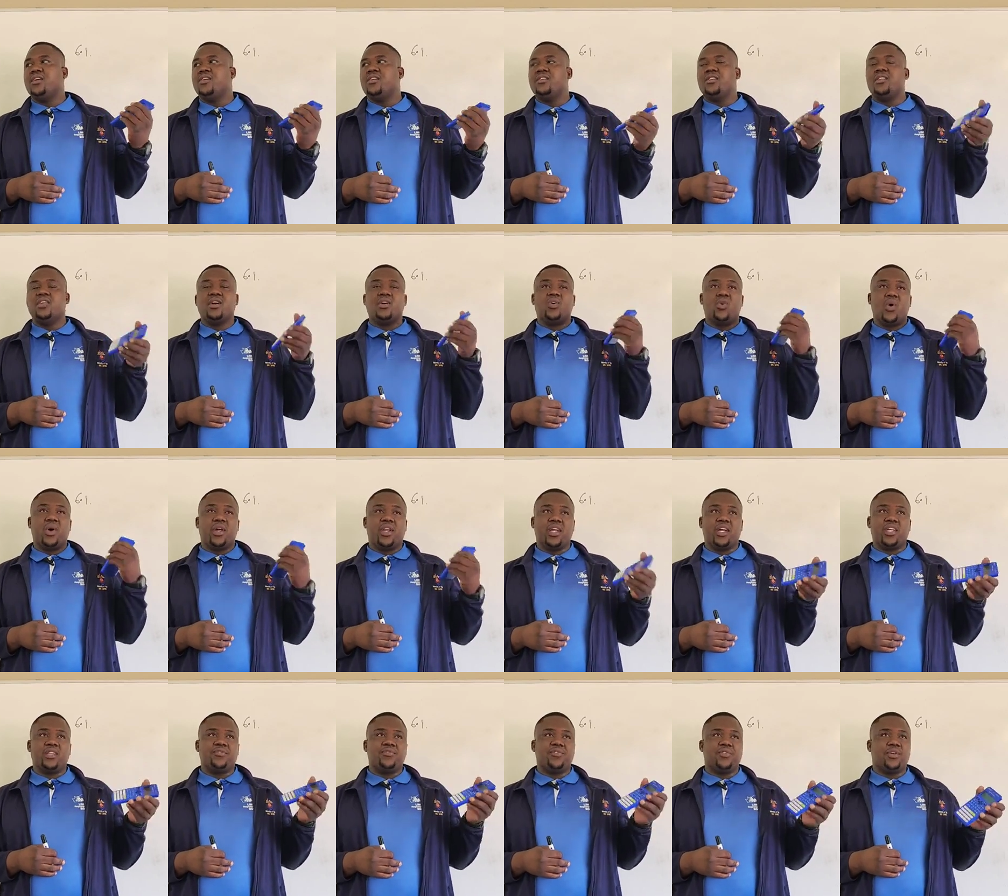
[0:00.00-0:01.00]
the
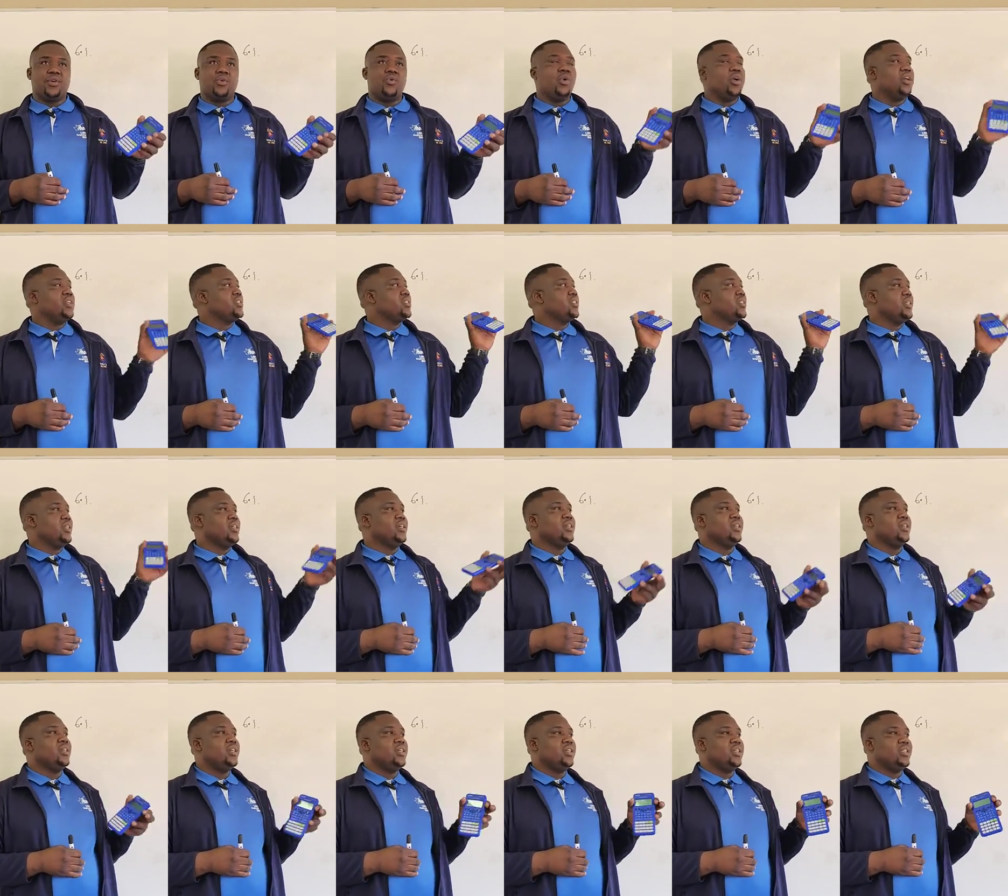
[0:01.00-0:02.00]
correct frequency
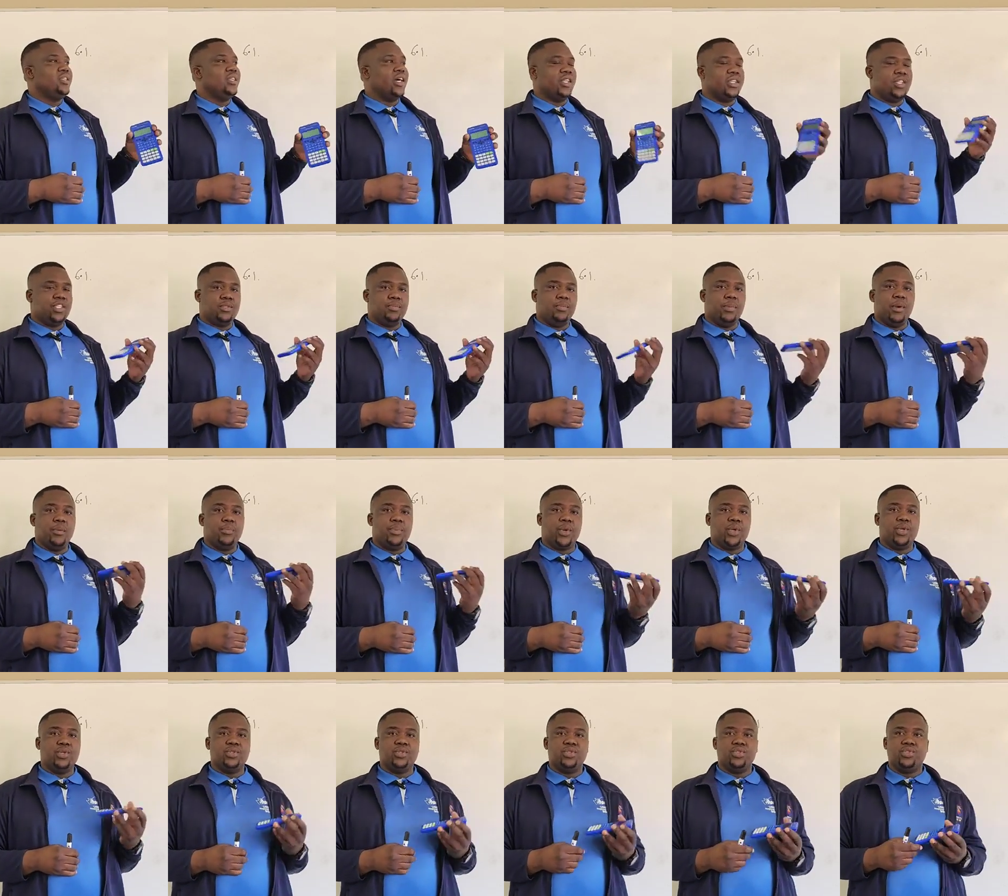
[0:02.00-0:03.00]
that is being
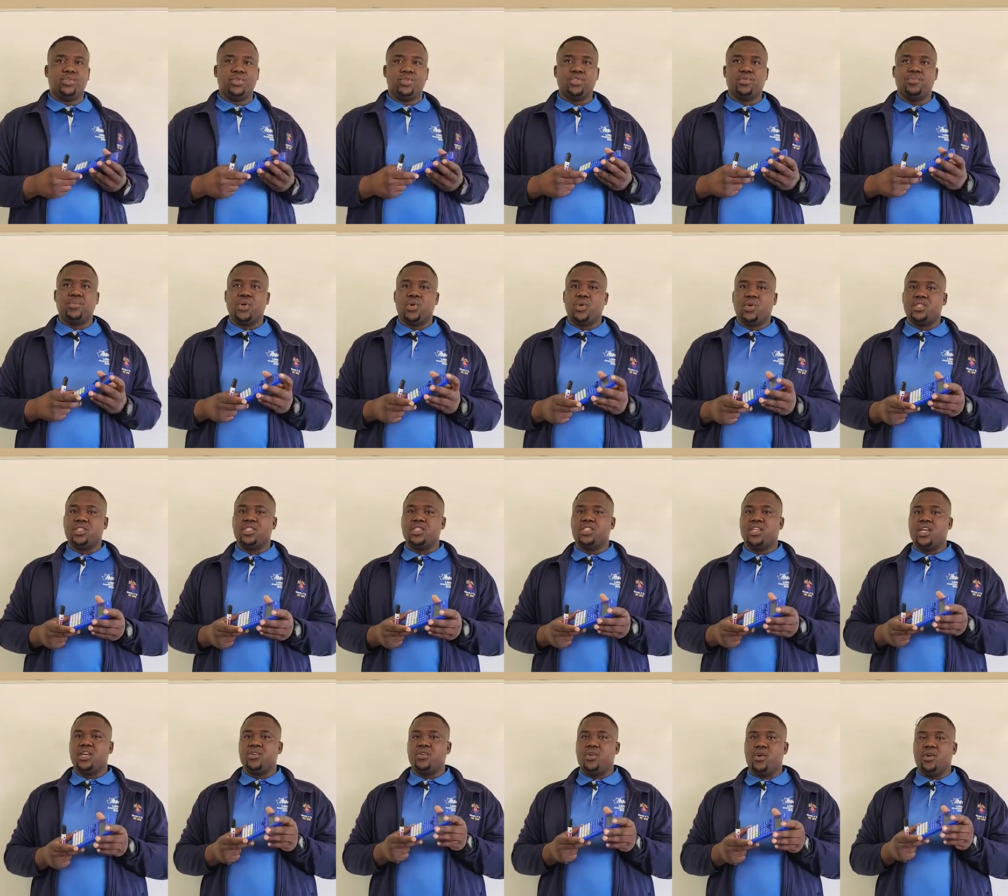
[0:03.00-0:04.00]
produced, because it
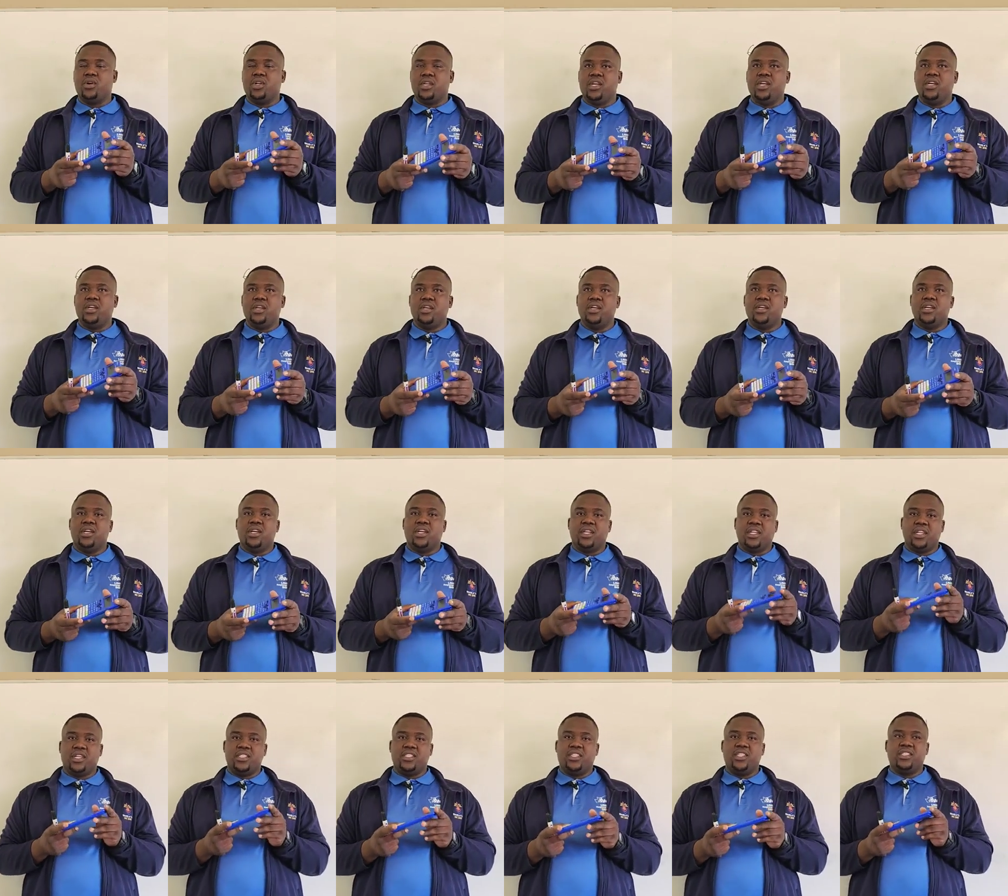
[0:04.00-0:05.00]
can only
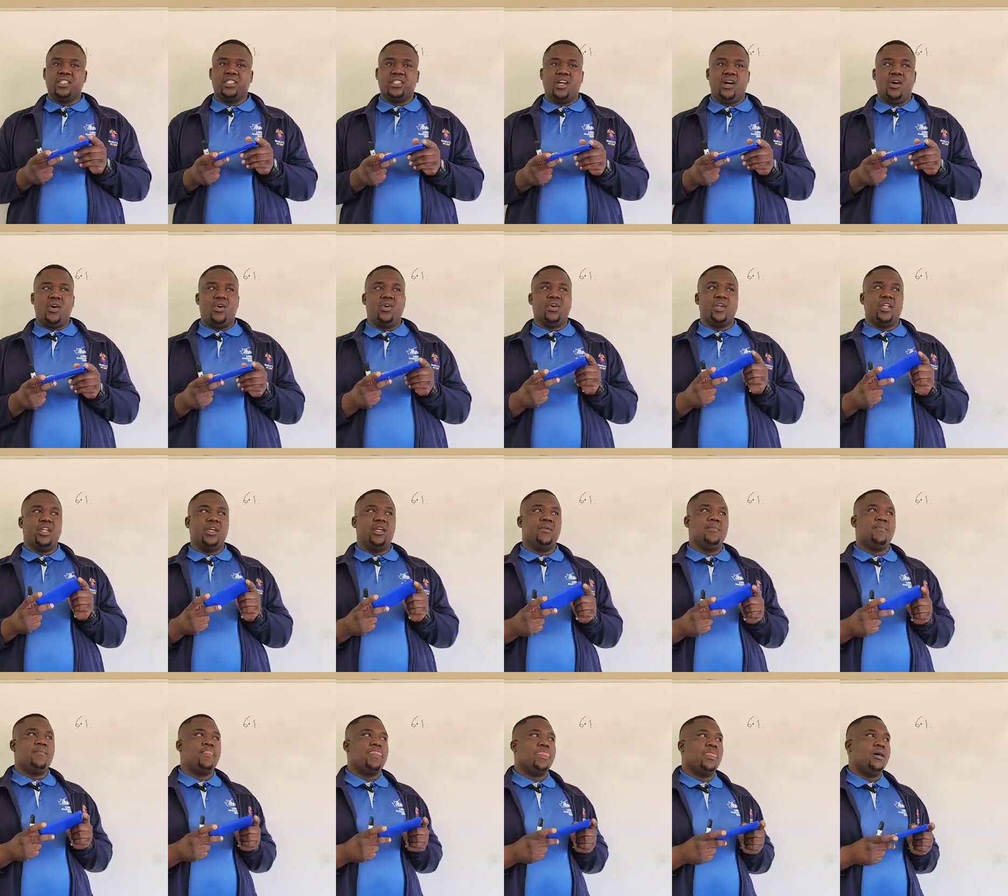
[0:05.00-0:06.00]
register only
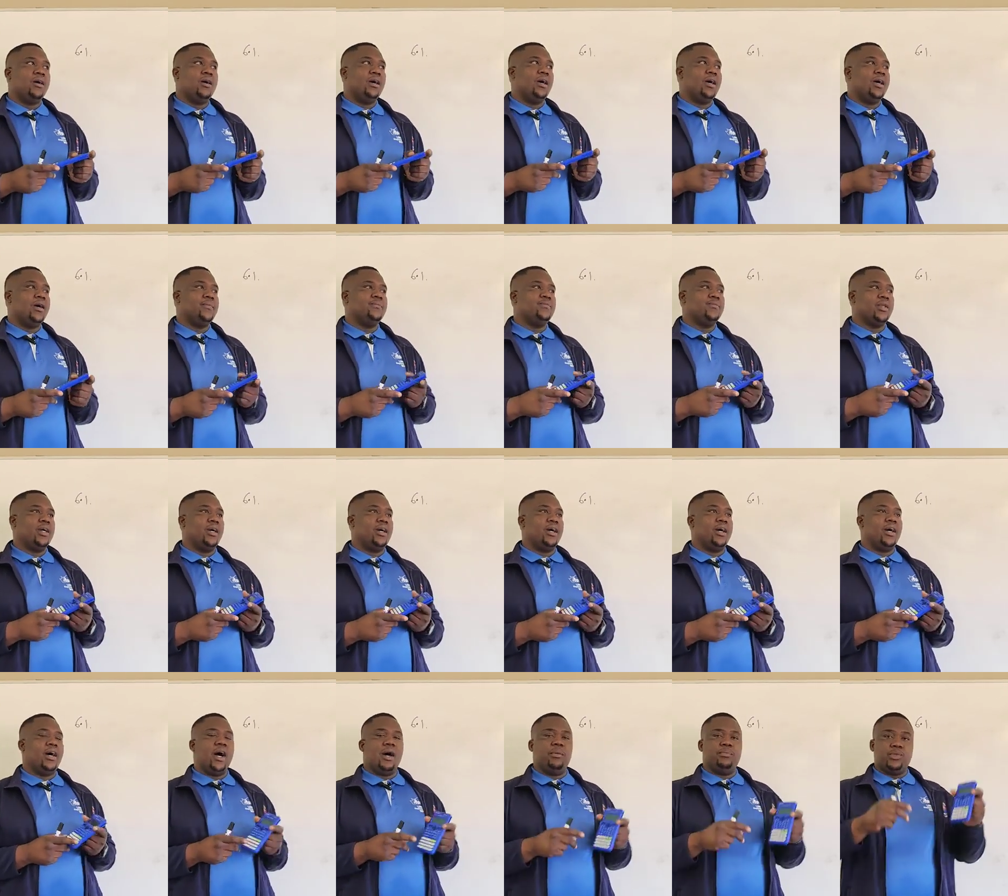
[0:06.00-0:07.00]

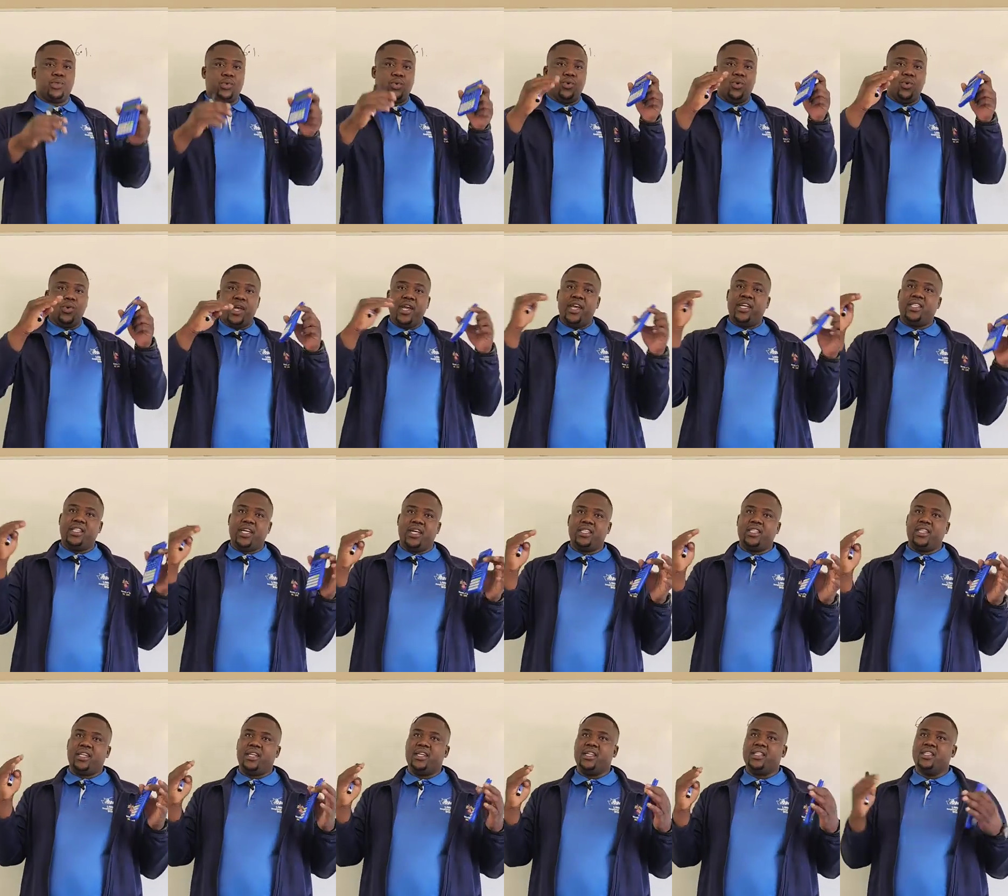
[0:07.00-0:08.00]
up to
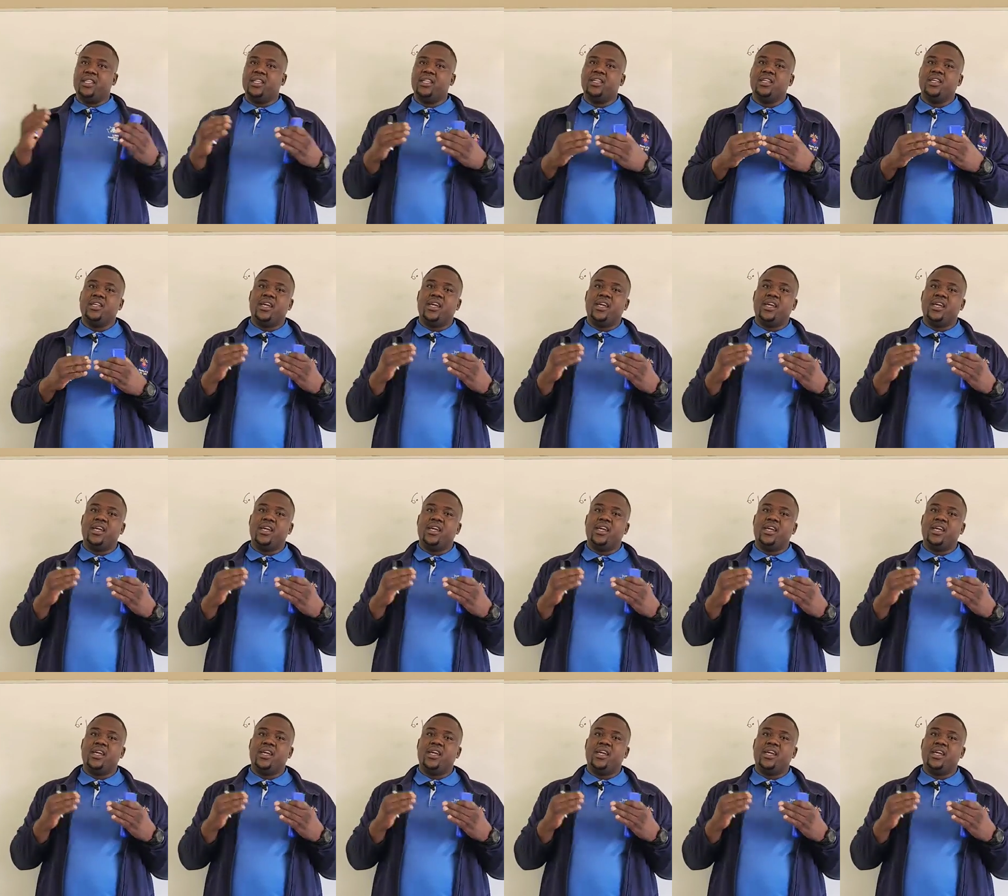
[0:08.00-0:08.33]
800.